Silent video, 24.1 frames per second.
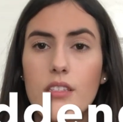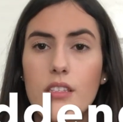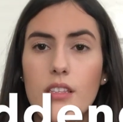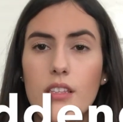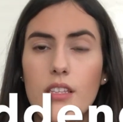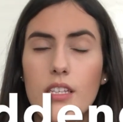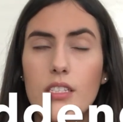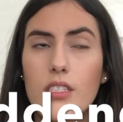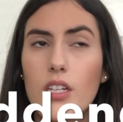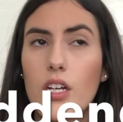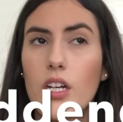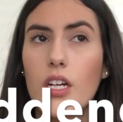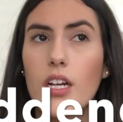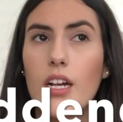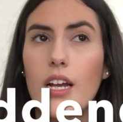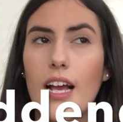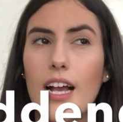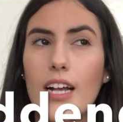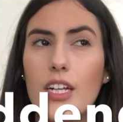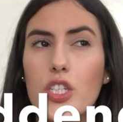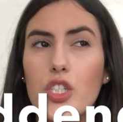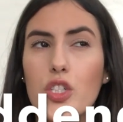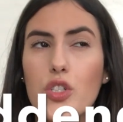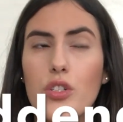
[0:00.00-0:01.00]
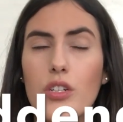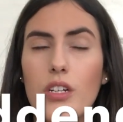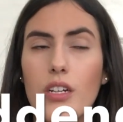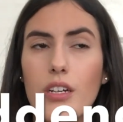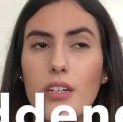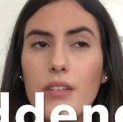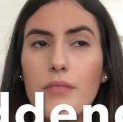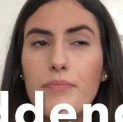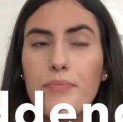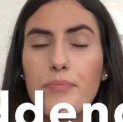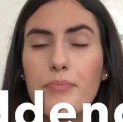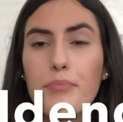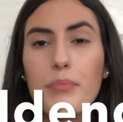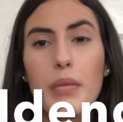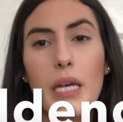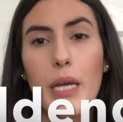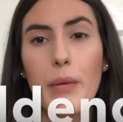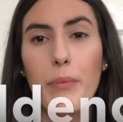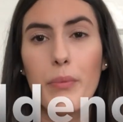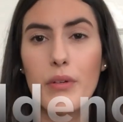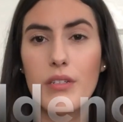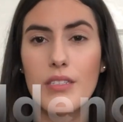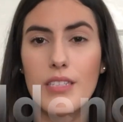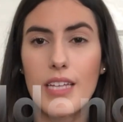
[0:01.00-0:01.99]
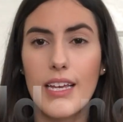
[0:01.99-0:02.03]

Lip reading: these are extra papers,